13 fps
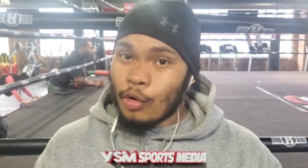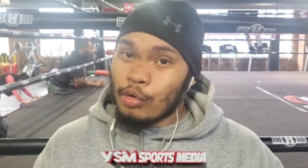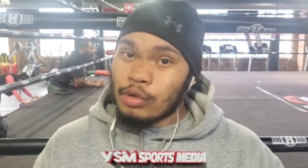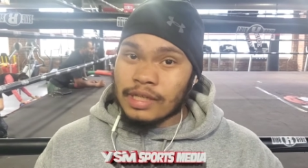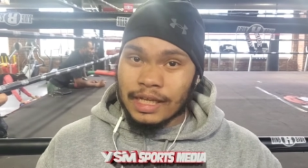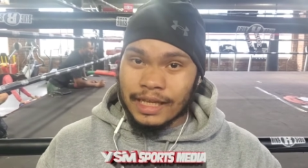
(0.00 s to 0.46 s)

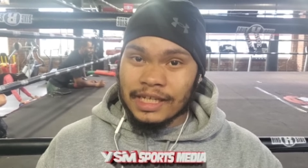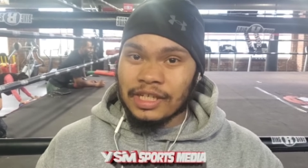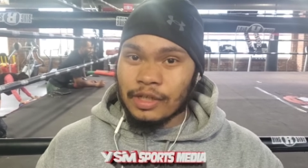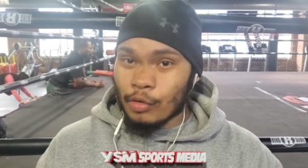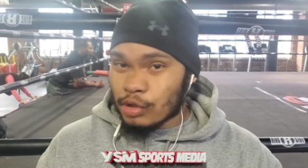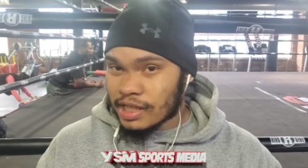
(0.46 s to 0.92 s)
Who said that?
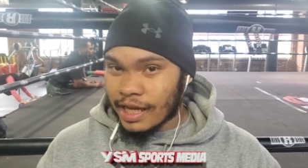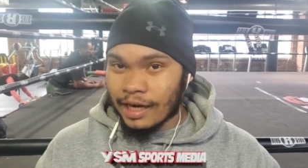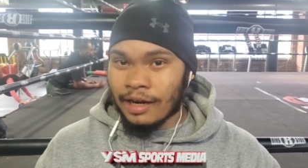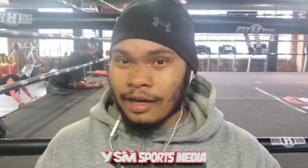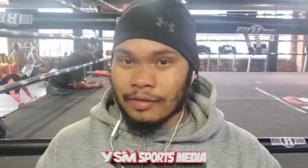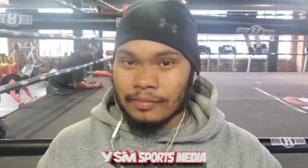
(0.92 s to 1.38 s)
Who
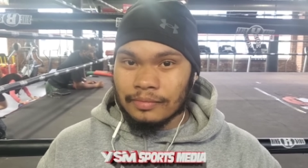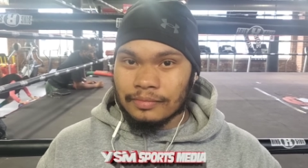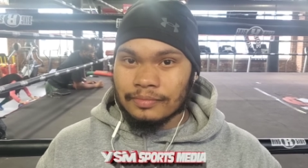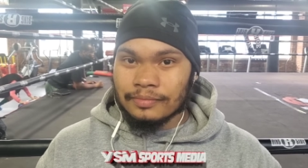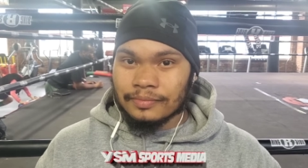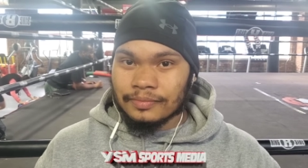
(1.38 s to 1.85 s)
set it
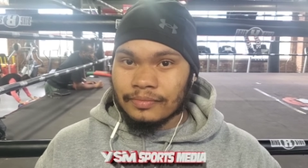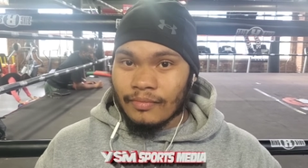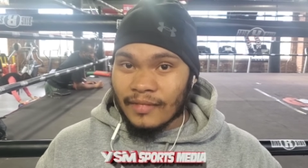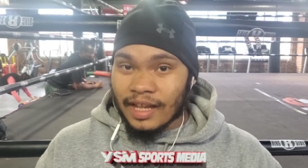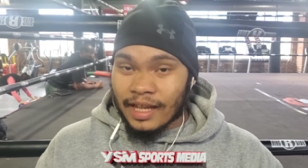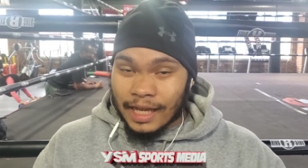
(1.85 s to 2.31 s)

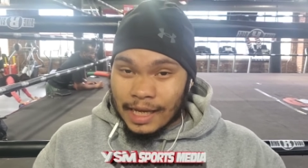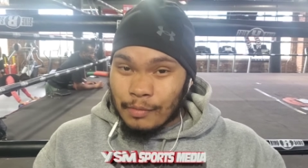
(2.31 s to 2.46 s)
up?